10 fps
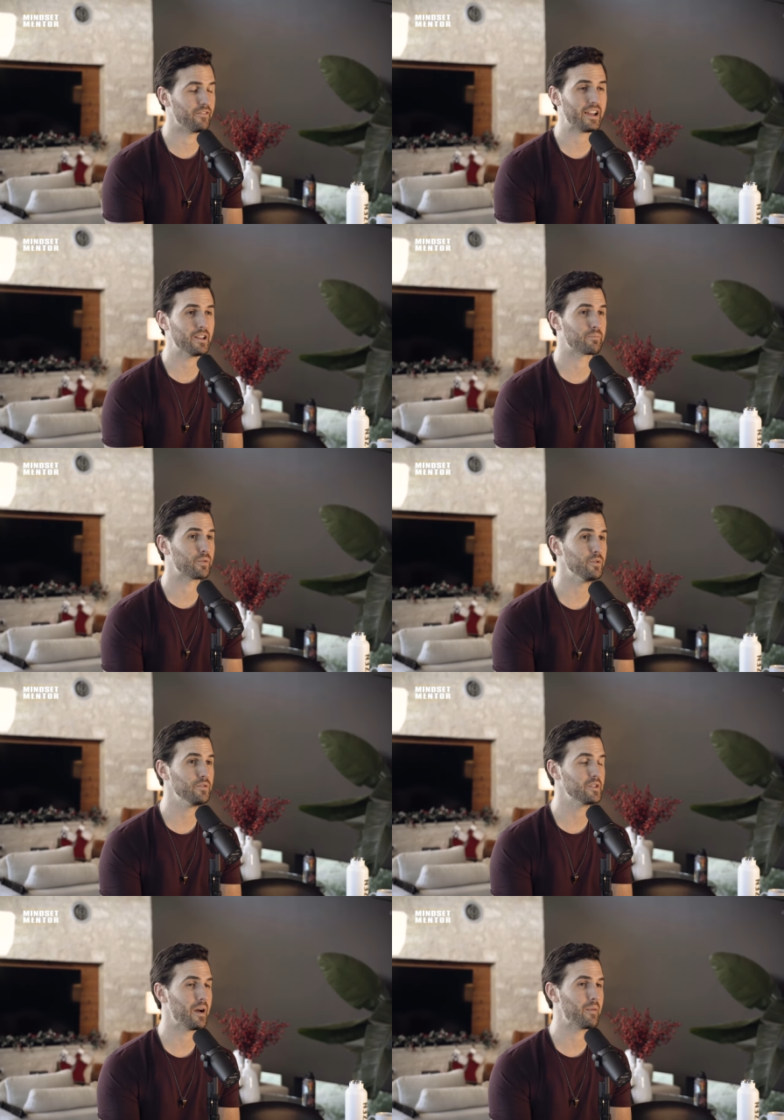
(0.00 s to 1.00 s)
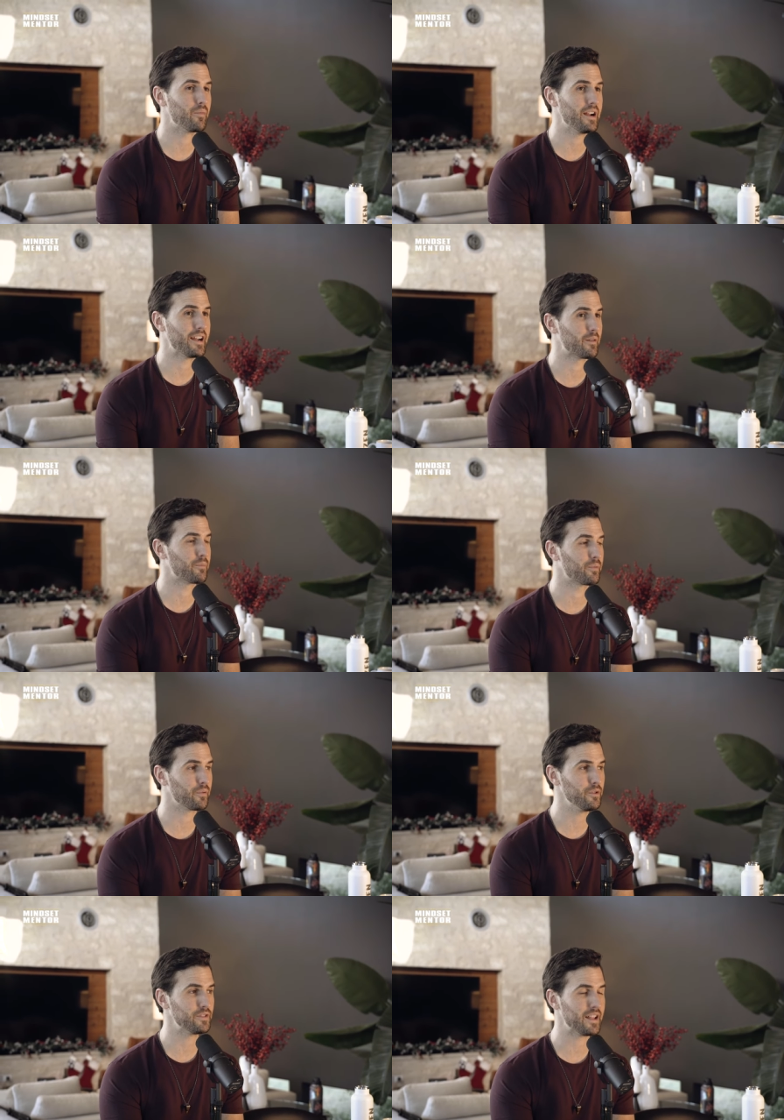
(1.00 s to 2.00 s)
if I can prove to my brain, I can
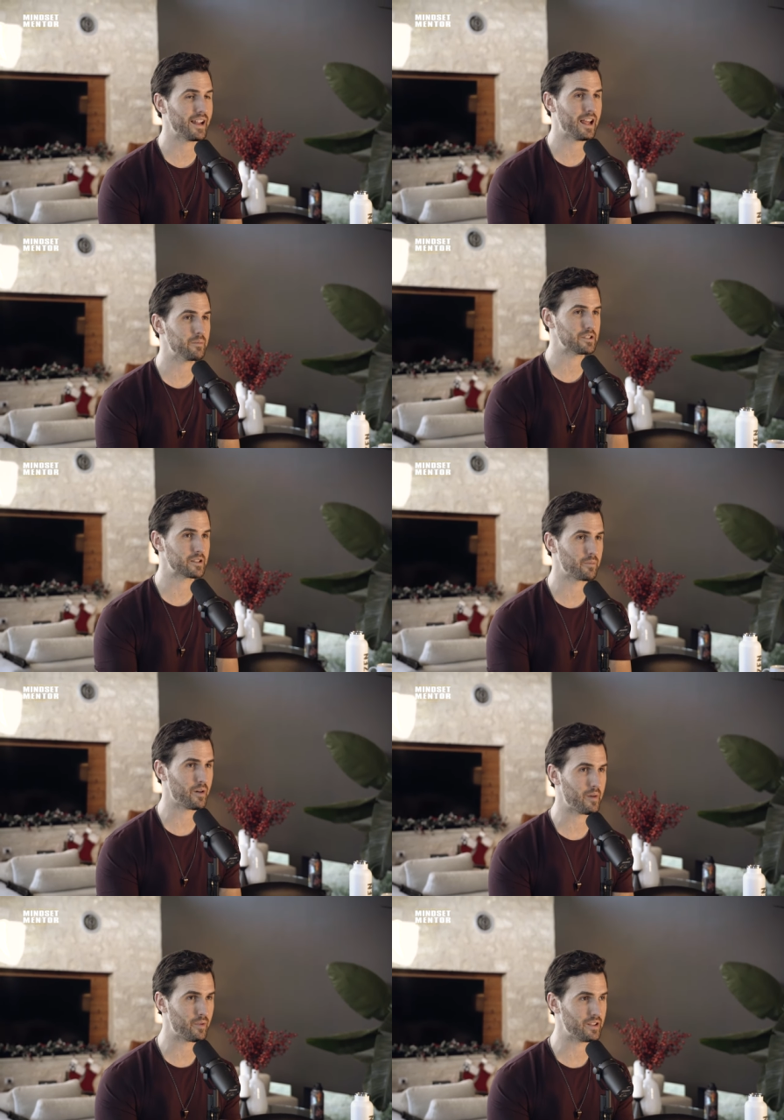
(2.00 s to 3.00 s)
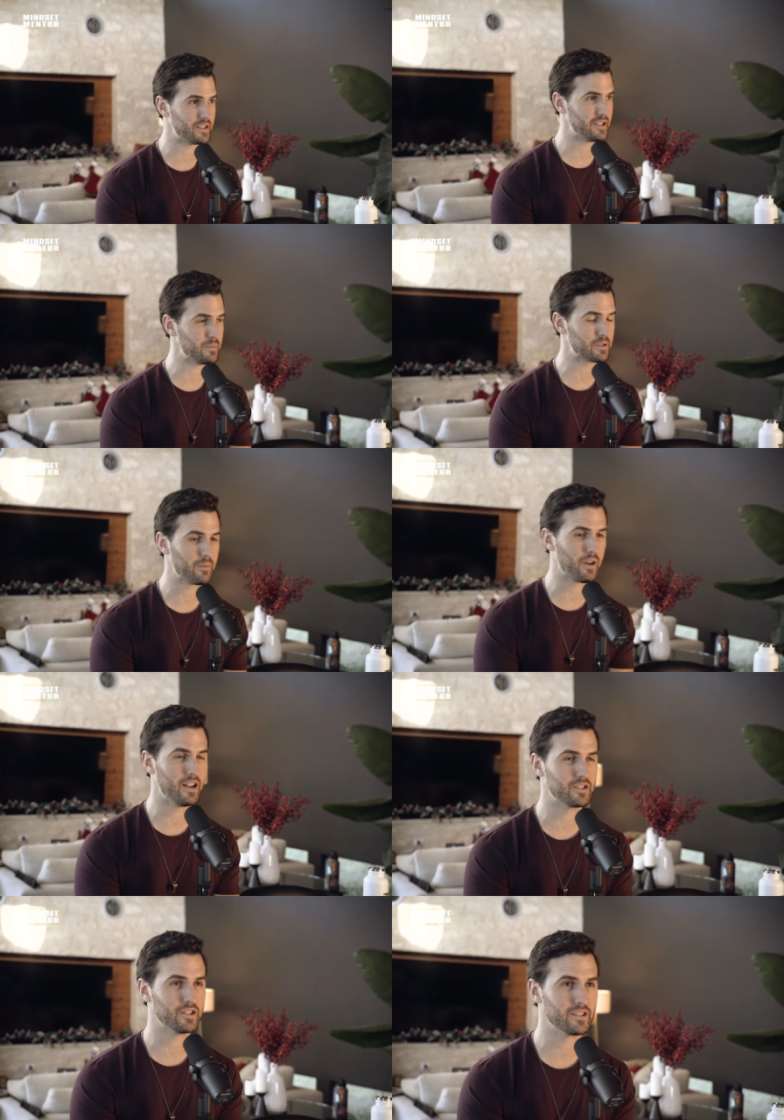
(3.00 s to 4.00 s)
prove to that animalistic part of my brain, the deep
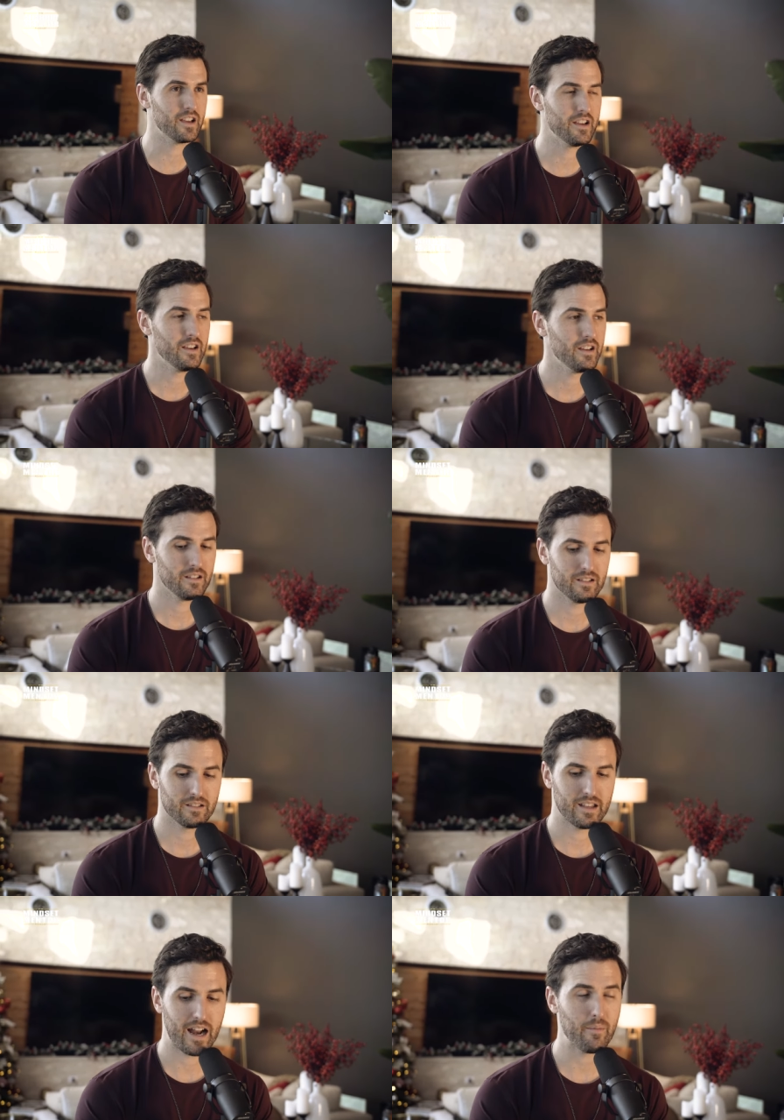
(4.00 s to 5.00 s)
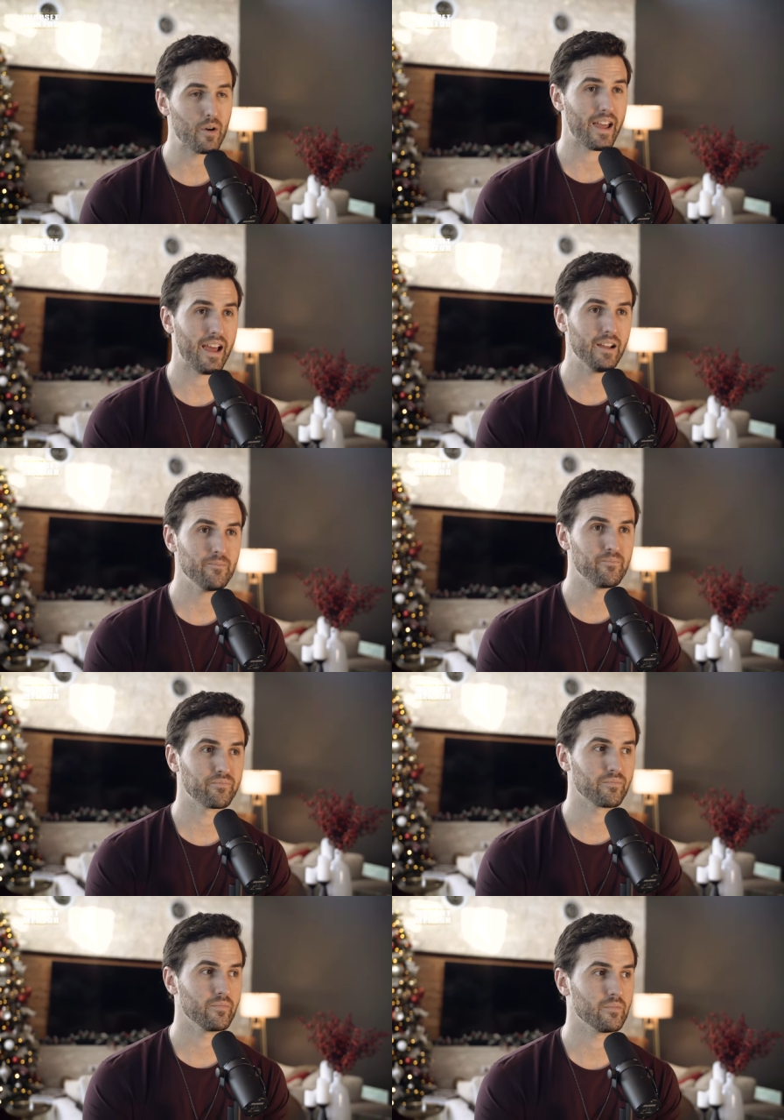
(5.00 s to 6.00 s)
subconscious, that I'm okay,
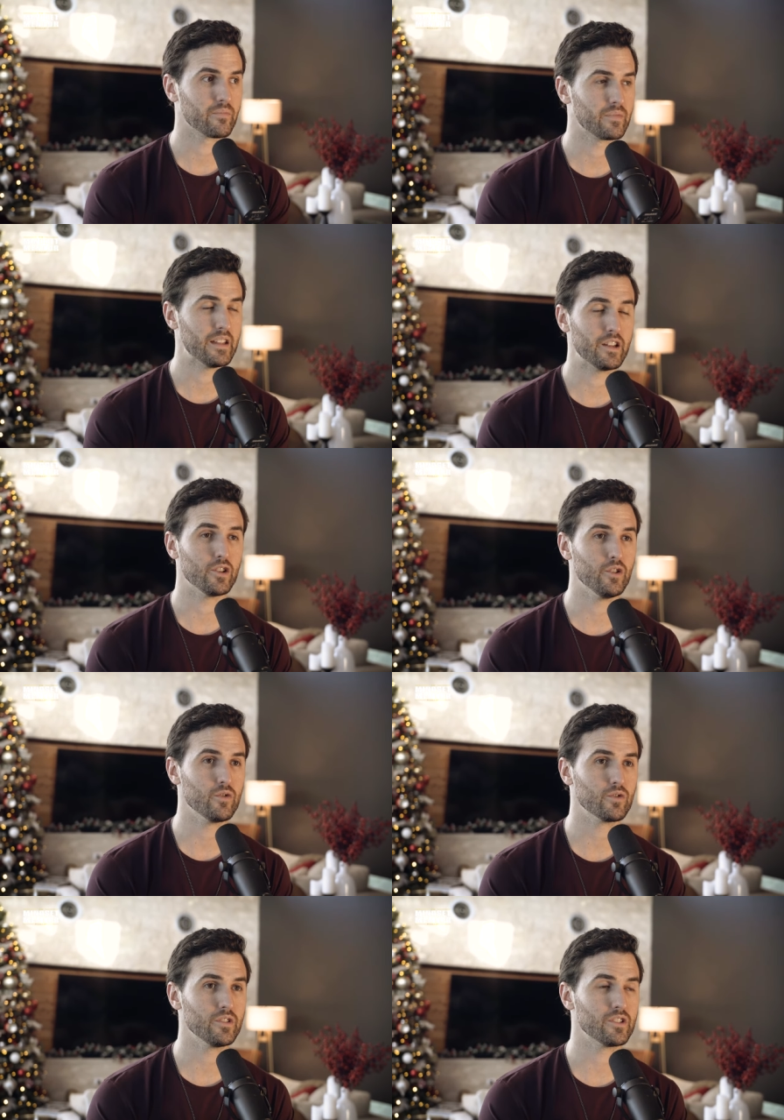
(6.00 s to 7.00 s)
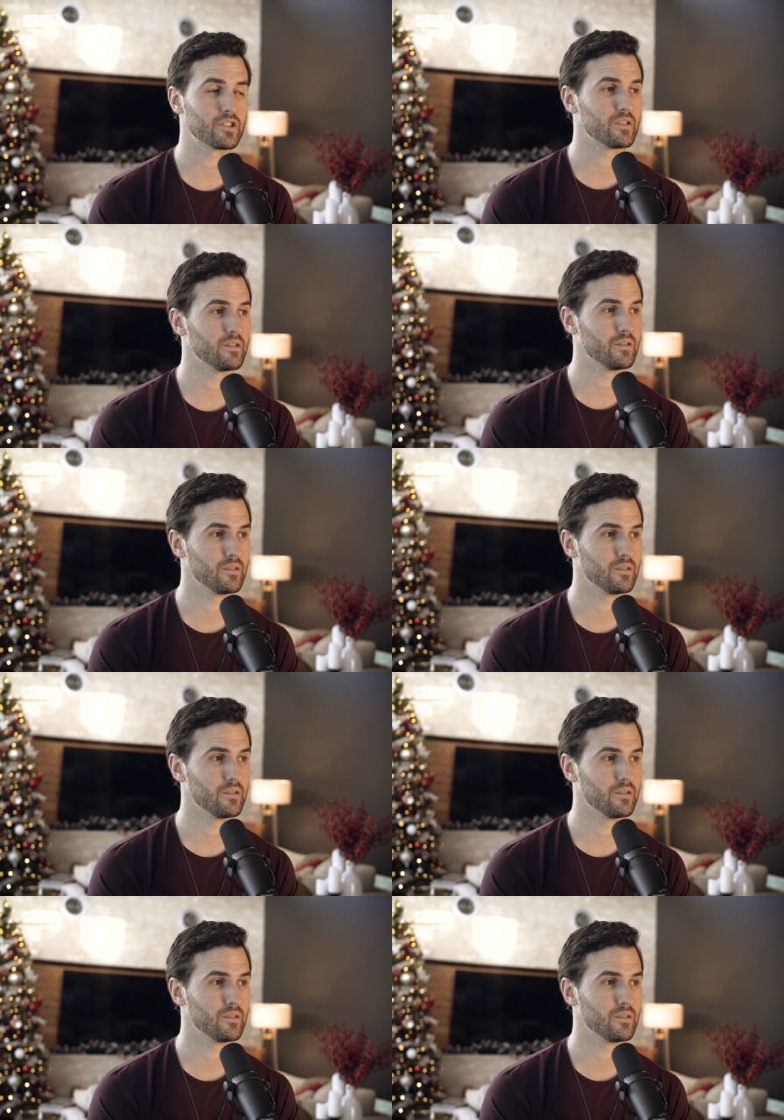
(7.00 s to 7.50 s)
then it usually just